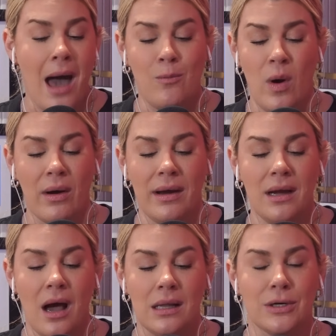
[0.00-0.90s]
I'm
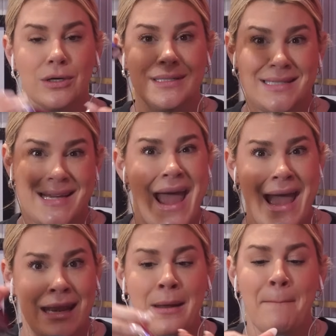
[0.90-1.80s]
wearing color
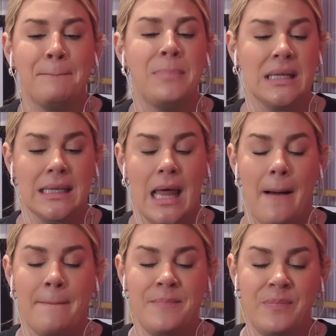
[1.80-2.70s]
10
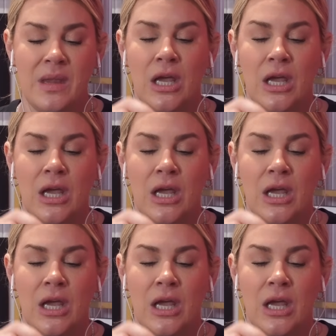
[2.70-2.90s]
Plum.